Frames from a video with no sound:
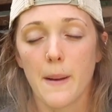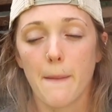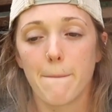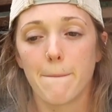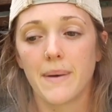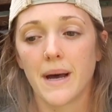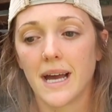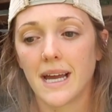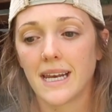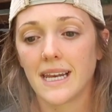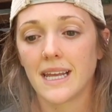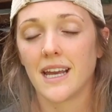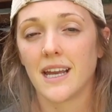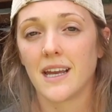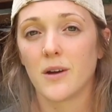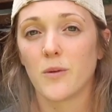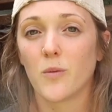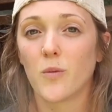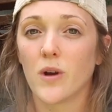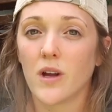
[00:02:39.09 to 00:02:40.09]
but
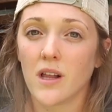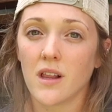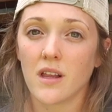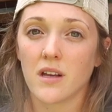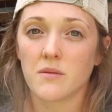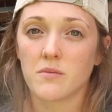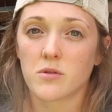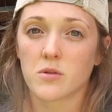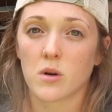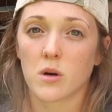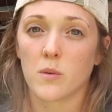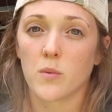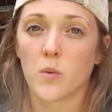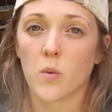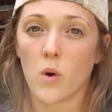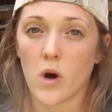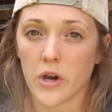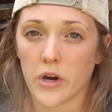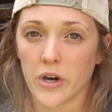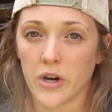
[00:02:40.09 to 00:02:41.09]
it will absorb
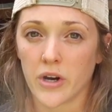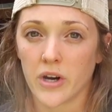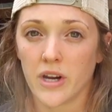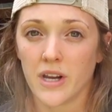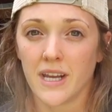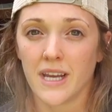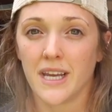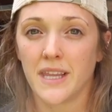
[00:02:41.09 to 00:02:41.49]
water.